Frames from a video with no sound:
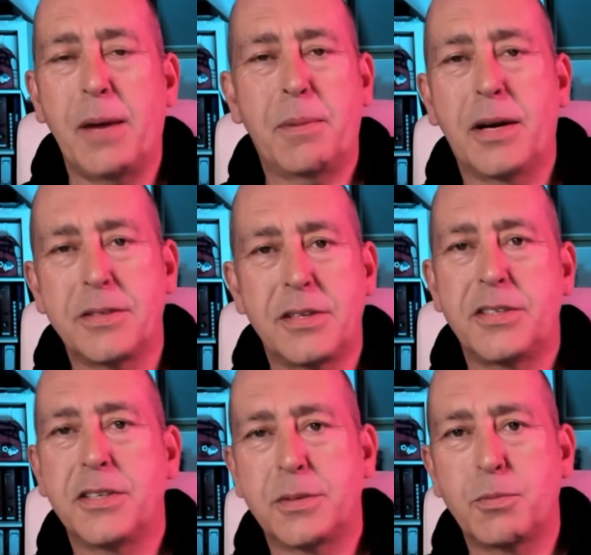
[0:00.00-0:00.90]
immobiliser
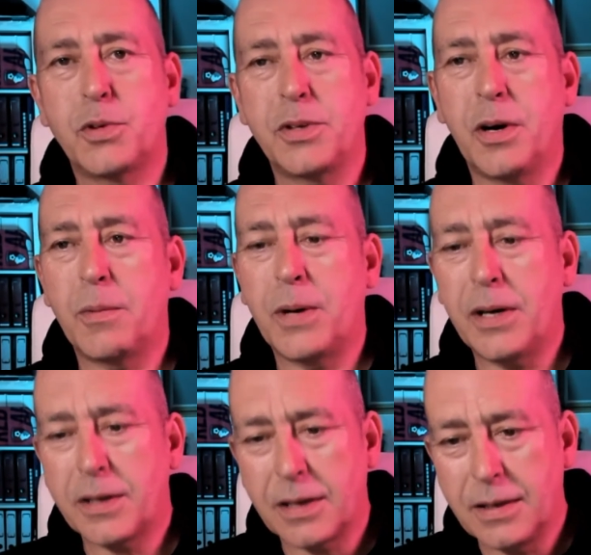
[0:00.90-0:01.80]
just would not
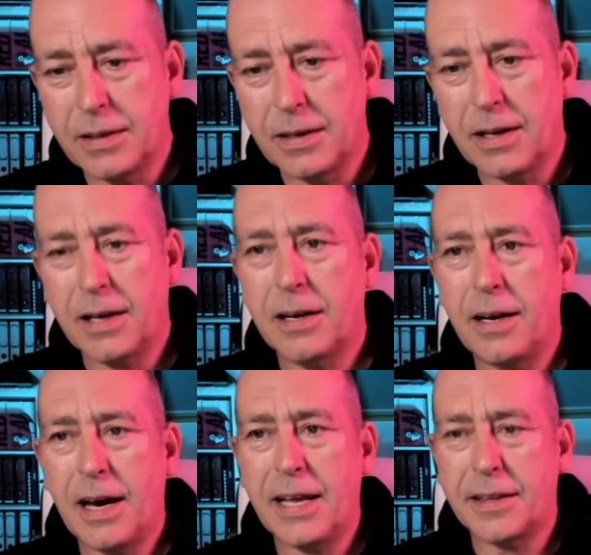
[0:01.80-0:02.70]
work.
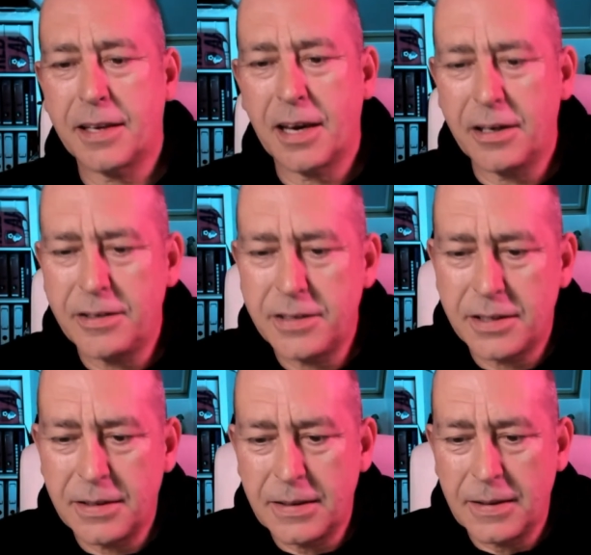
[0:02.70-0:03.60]
Luckily, I had the code
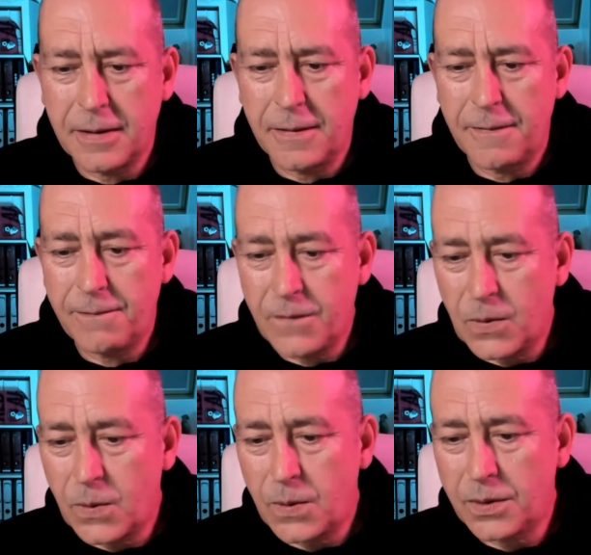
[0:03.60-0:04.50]

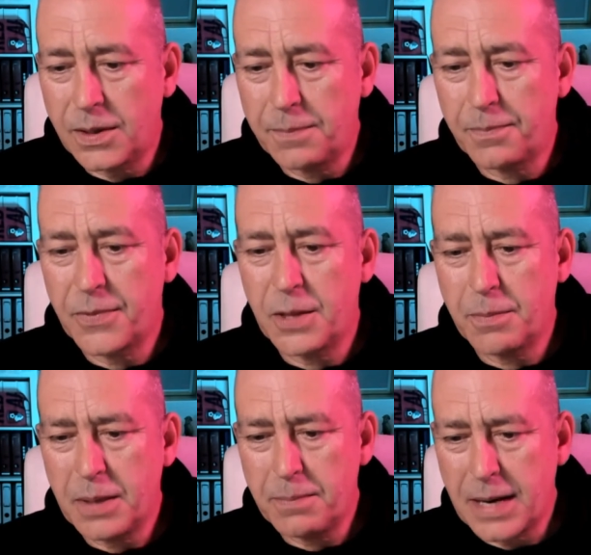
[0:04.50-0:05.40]
for the
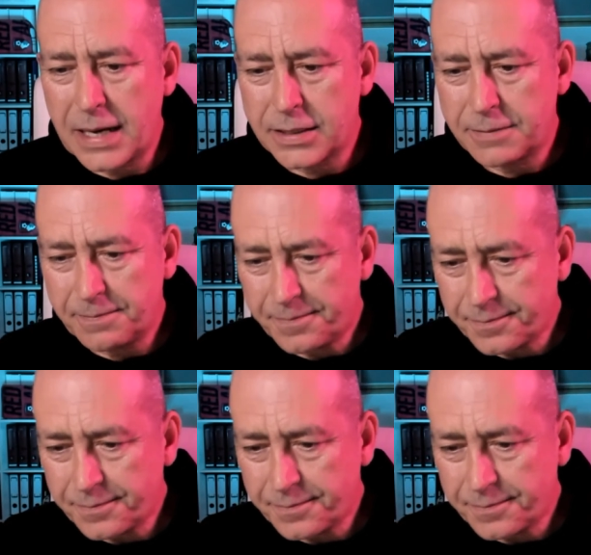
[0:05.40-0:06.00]
pin pad.